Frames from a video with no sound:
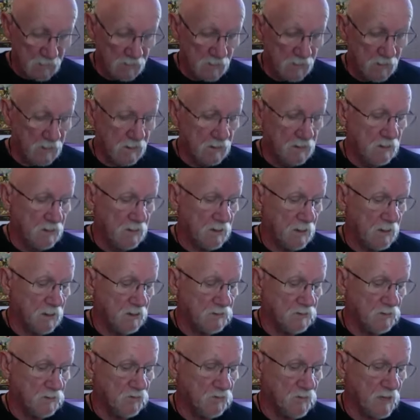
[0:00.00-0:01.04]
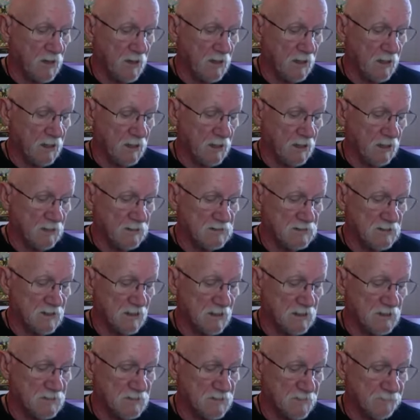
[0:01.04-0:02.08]
In the writing, it
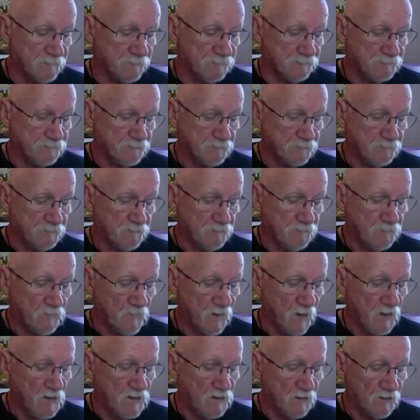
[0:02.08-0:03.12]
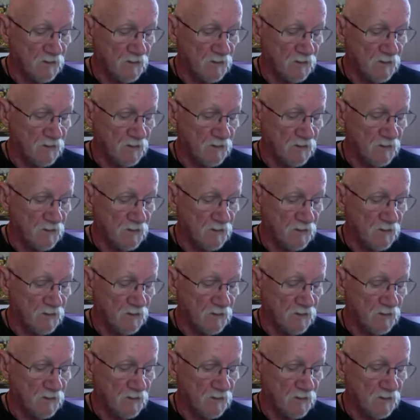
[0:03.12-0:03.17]
says, there